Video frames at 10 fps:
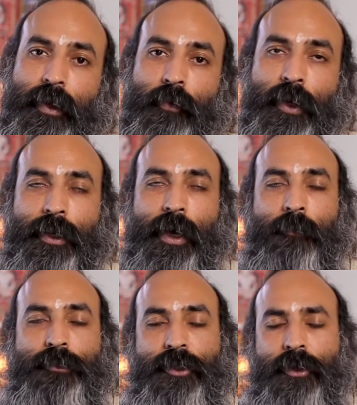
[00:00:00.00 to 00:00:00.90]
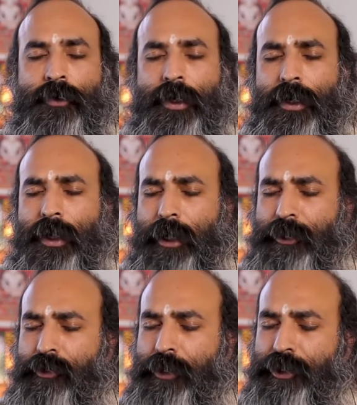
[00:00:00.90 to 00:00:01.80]
We get absolutely
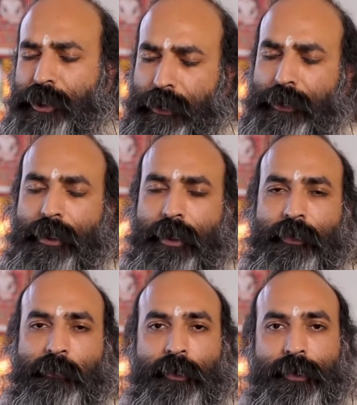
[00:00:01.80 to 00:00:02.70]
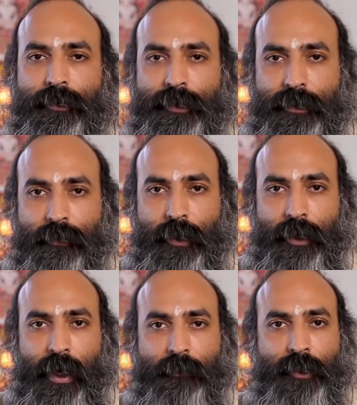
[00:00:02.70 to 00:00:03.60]
attached to the children that we produce. We
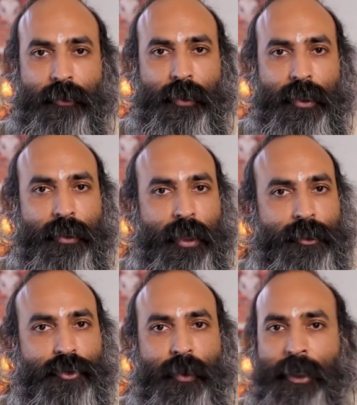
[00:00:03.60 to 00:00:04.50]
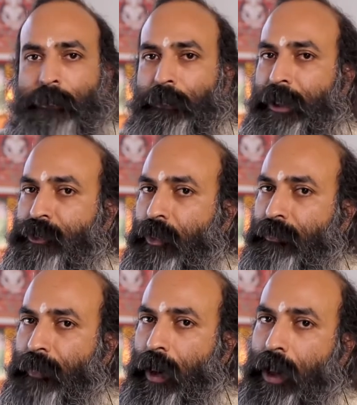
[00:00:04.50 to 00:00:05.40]
get absolutely attached to any piece
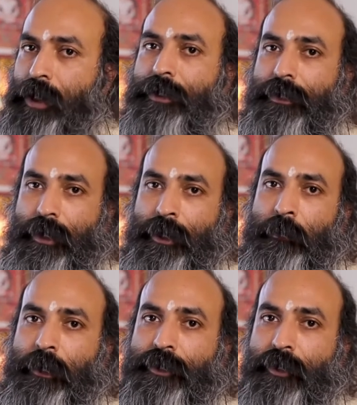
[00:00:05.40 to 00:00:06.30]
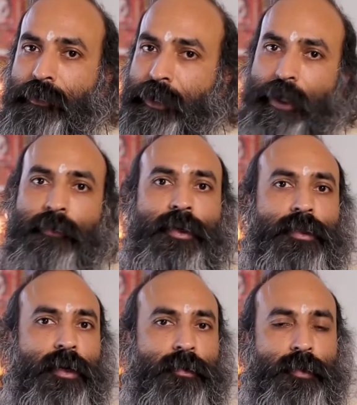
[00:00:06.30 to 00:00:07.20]
of art, any piece of
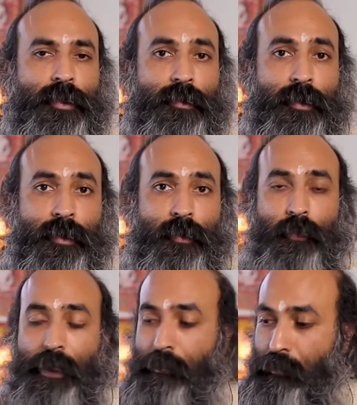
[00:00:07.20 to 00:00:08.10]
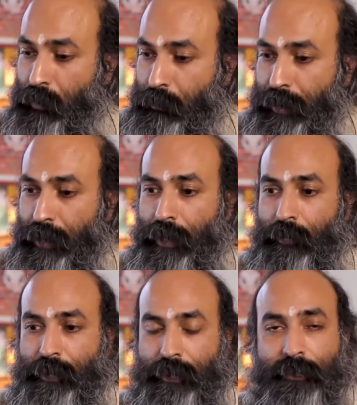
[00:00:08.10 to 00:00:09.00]
creativity that we bring
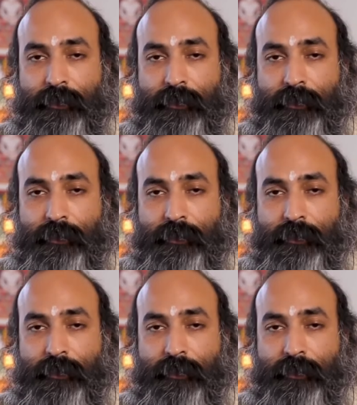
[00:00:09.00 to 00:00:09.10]
out.